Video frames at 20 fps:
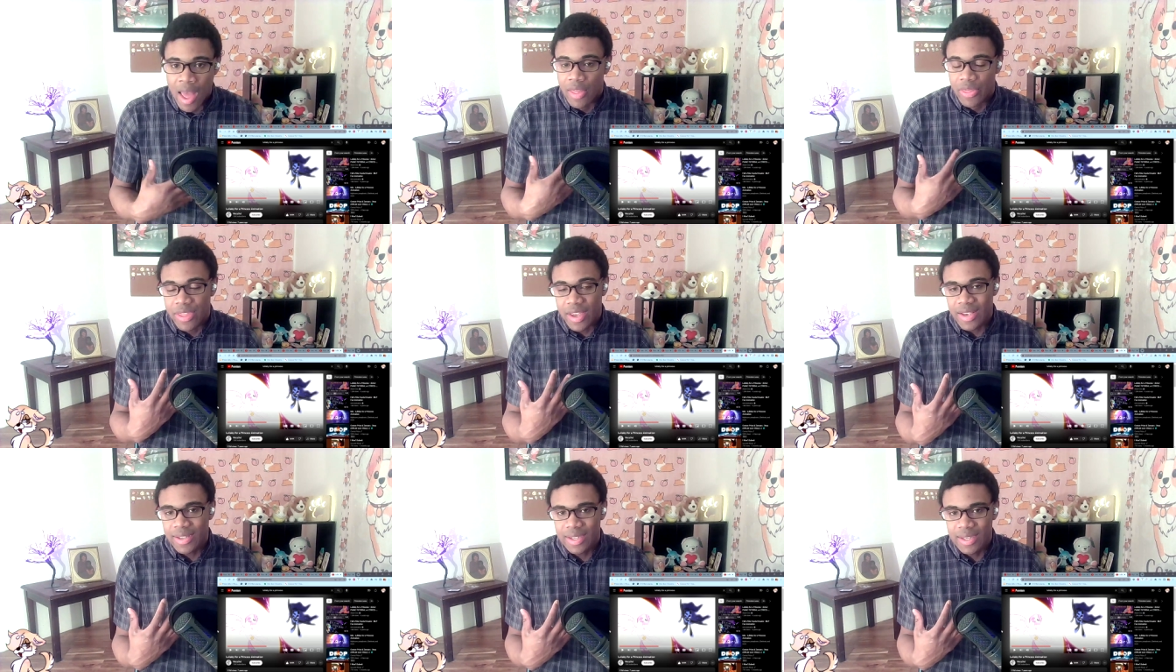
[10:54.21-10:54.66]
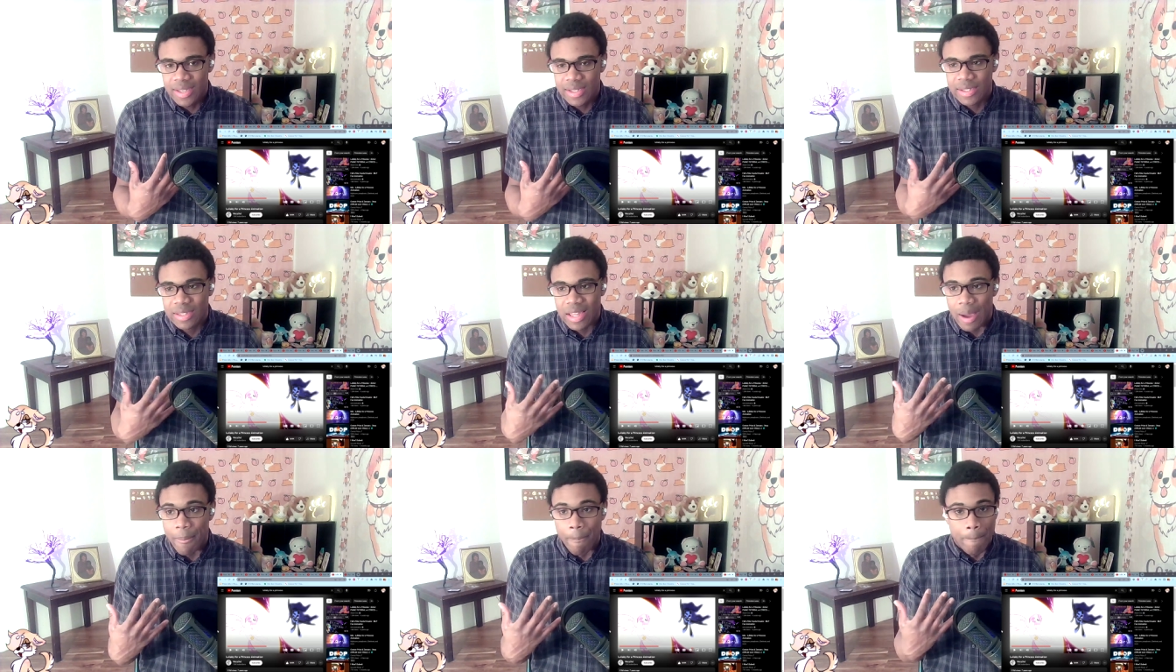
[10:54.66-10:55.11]
This
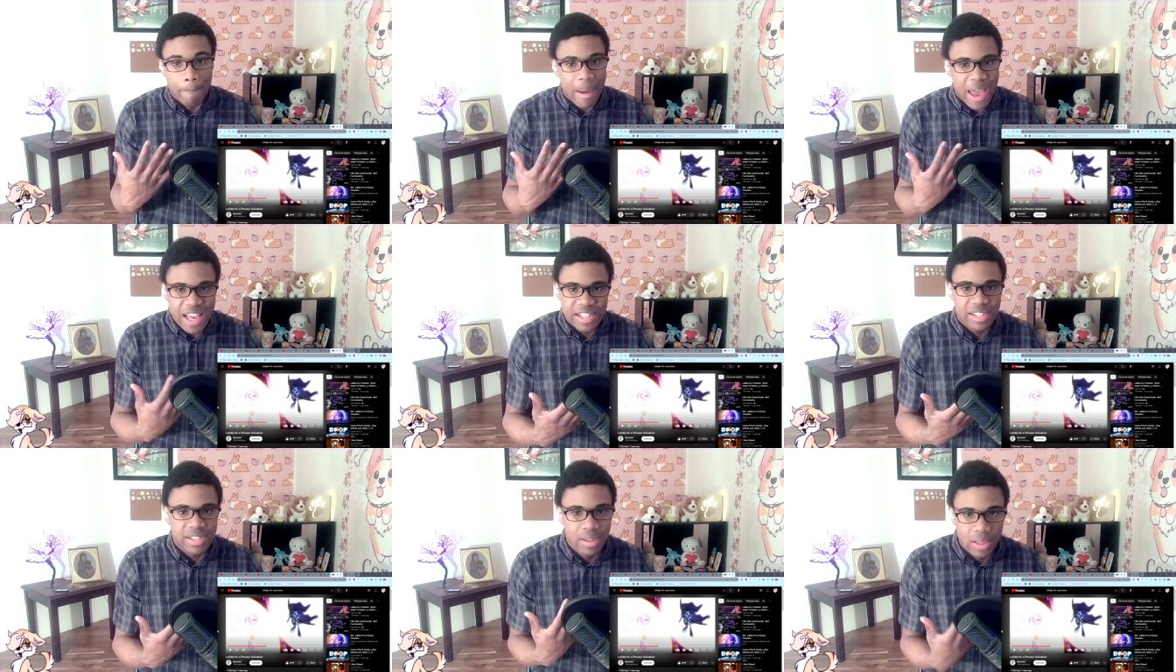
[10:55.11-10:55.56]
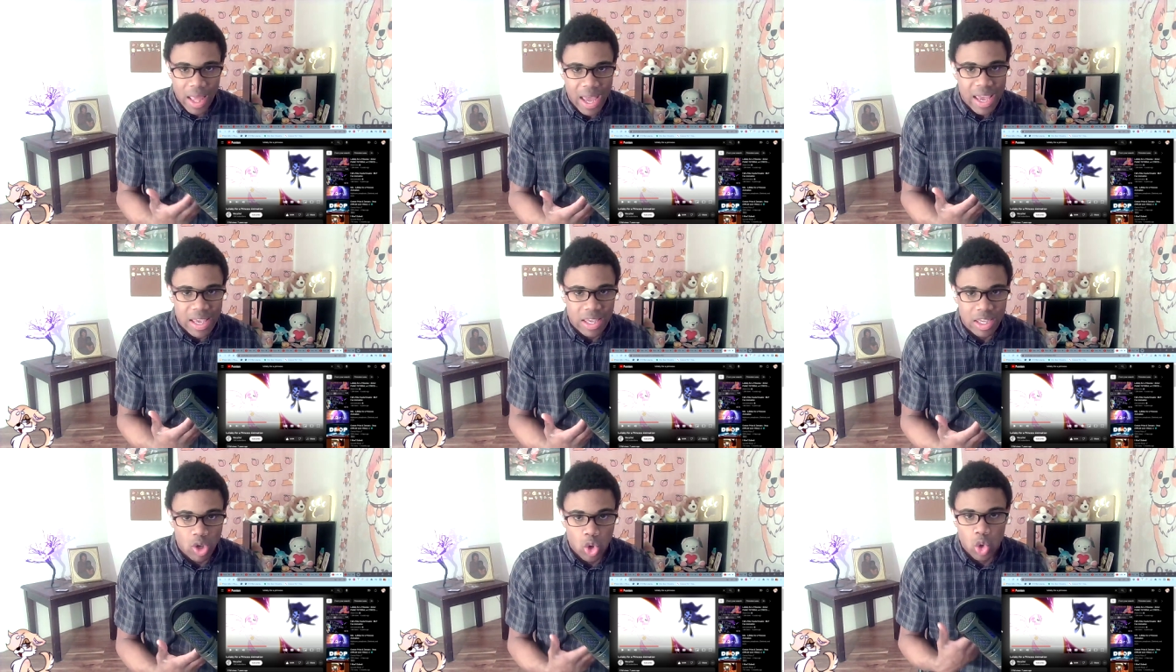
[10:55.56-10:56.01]
is the best
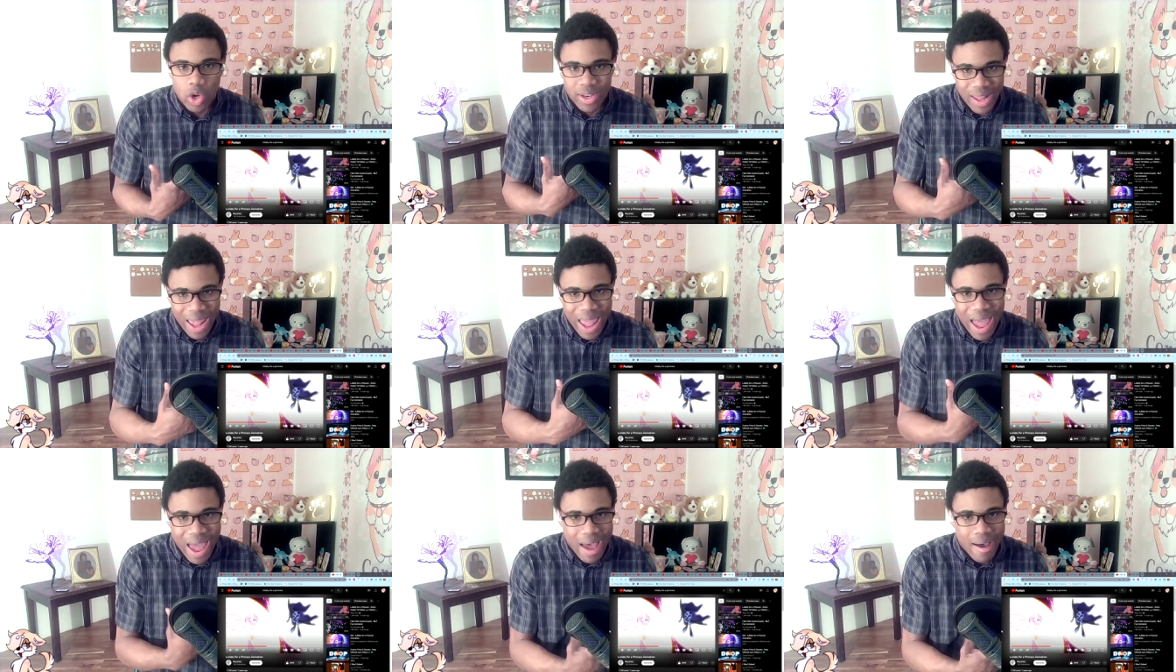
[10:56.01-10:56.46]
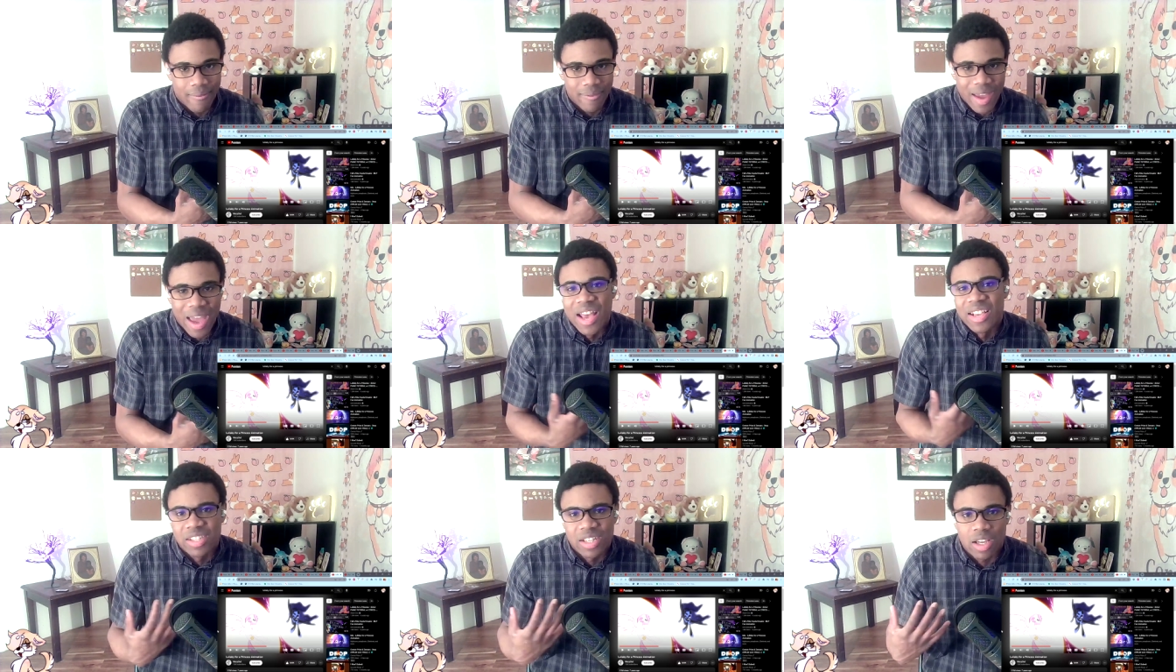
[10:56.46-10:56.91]
light you could have
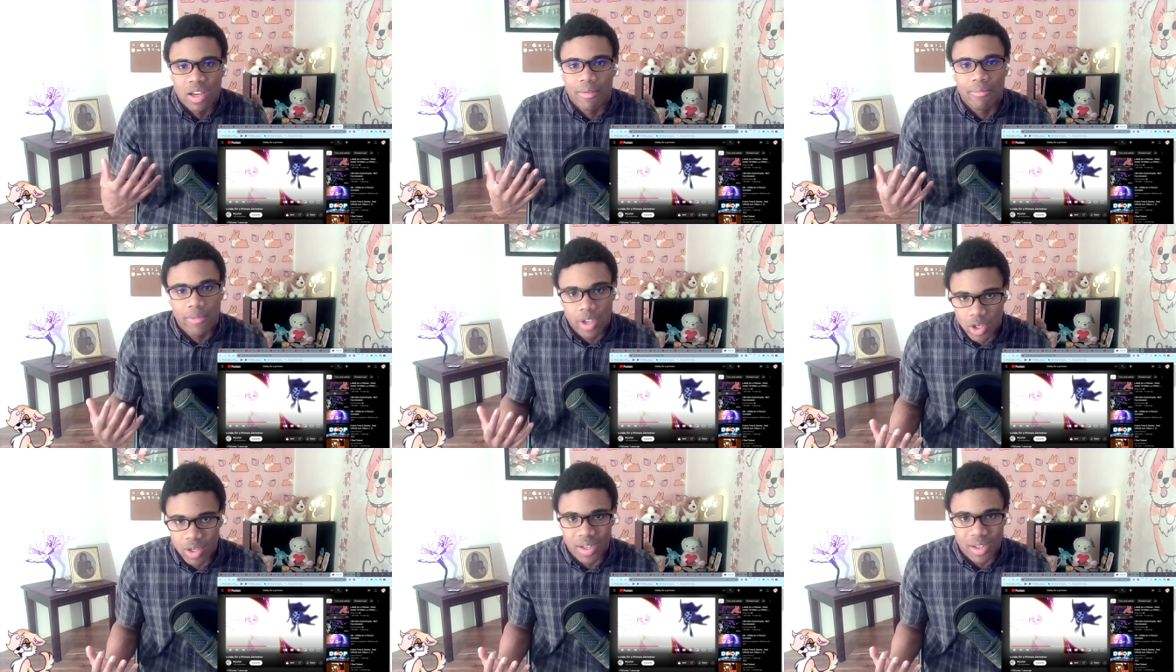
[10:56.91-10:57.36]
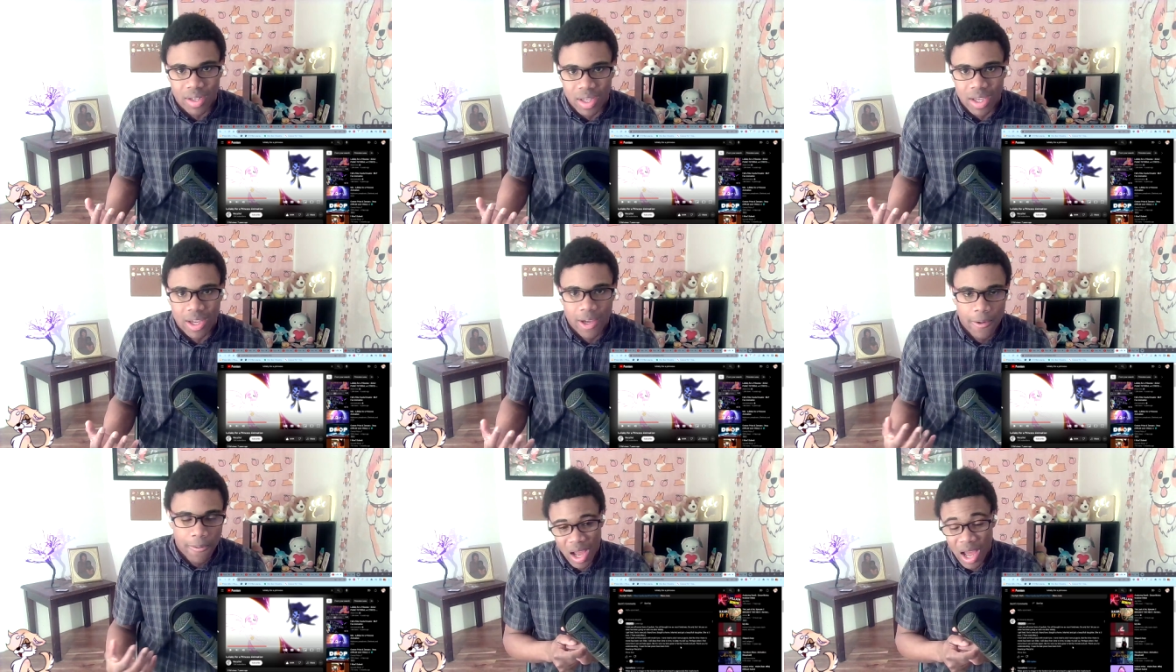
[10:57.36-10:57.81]
as a community.